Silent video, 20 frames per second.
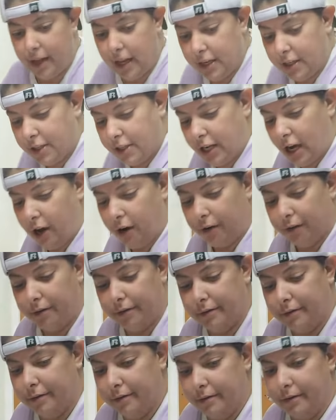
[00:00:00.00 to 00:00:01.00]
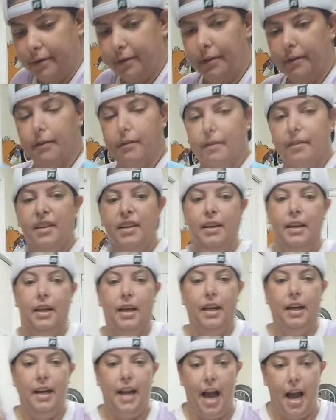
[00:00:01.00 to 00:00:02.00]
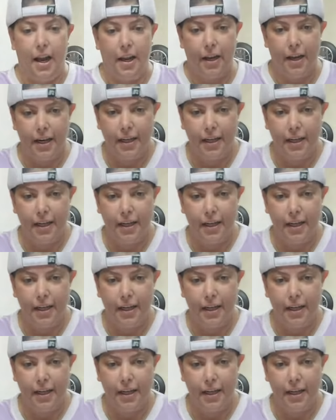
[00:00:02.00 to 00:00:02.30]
So, now you're